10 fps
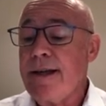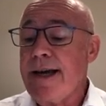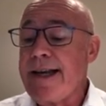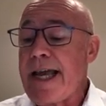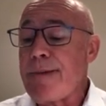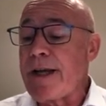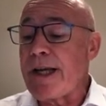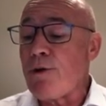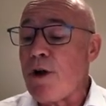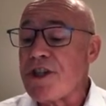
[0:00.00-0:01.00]

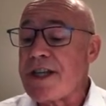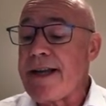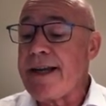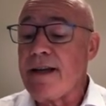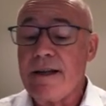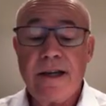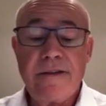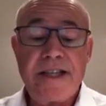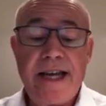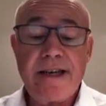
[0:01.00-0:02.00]
enabling cross selling
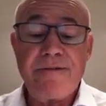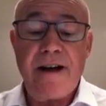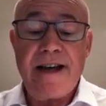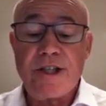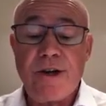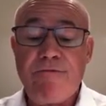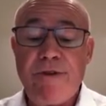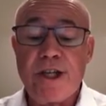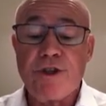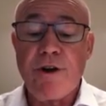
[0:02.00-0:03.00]
of debt advisory,
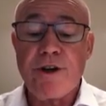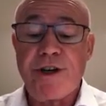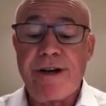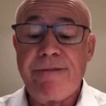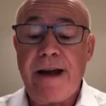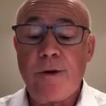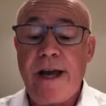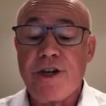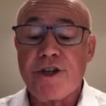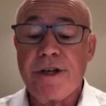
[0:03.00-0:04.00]
restructuring,
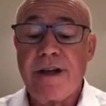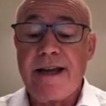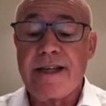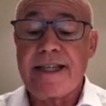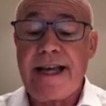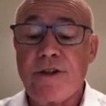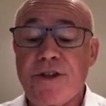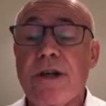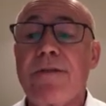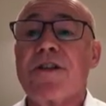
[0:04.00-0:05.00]
valuation, and sales
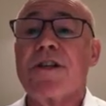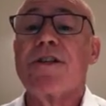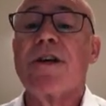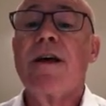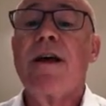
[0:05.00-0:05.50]
services.